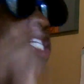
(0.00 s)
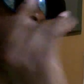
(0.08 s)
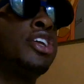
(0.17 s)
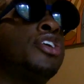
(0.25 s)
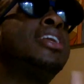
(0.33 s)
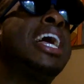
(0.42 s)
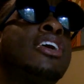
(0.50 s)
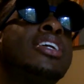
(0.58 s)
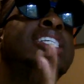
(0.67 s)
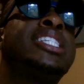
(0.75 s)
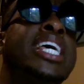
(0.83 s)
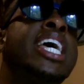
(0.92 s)
So you're not going
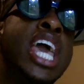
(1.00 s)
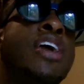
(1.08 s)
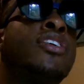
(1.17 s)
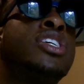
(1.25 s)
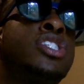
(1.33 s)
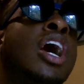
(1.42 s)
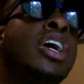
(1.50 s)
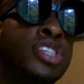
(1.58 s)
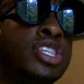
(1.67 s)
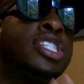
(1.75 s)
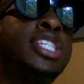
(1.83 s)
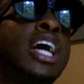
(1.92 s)
to sit here and talk
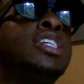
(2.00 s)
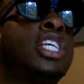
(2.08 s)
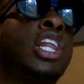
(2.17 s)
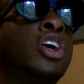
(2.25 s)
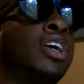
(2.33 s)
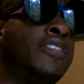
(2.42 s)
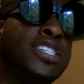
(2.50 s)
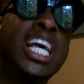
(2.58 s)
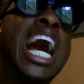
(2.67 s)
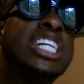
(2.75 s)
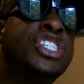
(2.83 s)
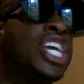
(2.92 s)
to the sales clerk of
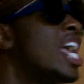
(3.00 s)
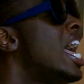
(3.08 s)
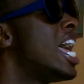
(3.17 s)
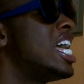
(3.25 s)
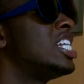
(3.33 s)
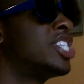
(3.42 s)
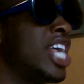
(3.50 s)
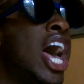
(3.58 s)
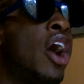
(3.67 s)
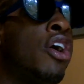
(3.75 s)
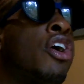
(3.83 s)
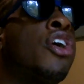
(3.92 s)
Versace and
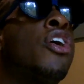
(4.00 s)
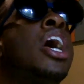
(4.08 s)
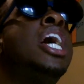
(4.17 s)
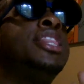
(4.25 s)
tell her